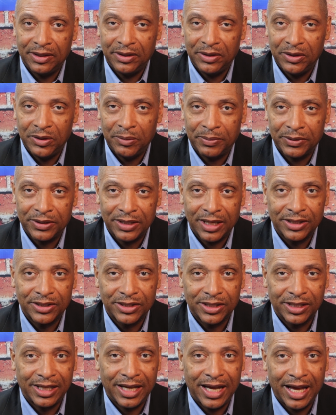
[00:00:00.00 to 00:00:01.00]
you
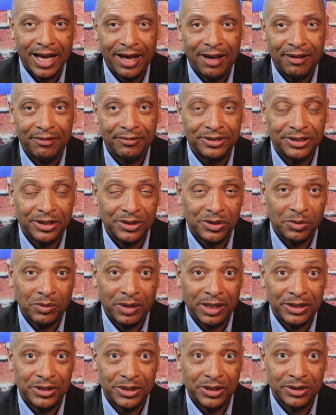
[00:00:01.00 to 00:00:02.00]
potentially have
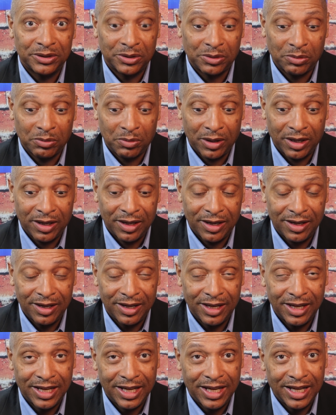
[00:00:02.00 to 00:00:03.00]
situations
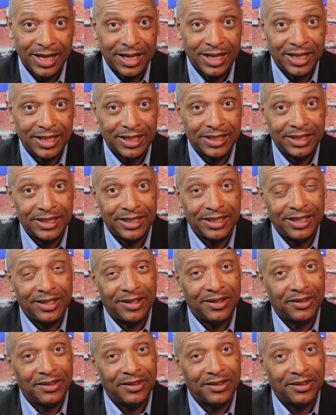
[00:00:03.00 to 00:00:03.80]
where, you